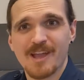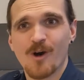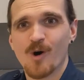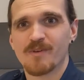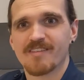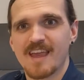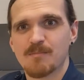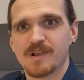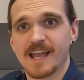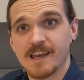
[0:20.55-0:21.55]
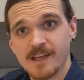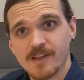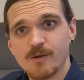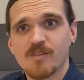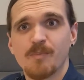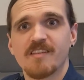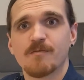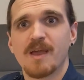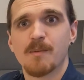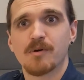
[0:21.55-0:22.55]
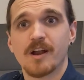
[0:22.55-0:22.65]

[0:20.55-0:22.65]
a home escape plan, use a piece of paper